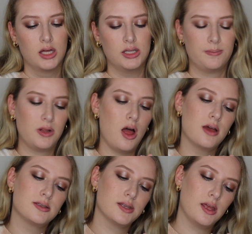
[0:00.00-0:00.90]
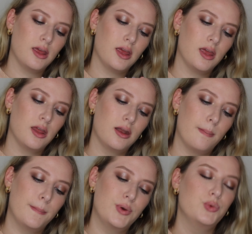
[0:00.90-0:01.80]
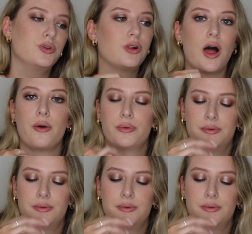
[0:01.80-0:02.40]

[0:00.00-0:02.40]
lip gloss in Moon Glow.